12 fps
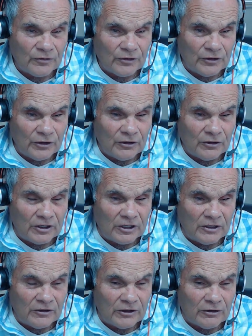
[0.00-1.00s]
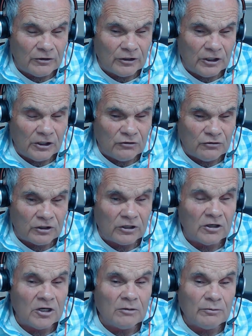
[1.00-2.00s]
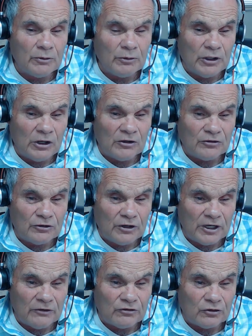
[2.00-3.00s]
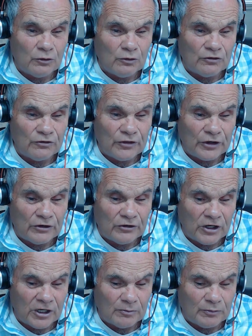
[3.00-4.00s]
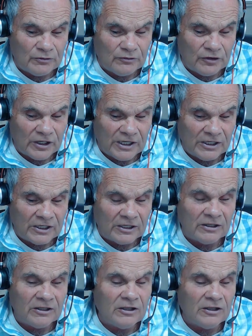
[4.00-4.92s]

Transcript: They're in the country, but we also have schools that are not providing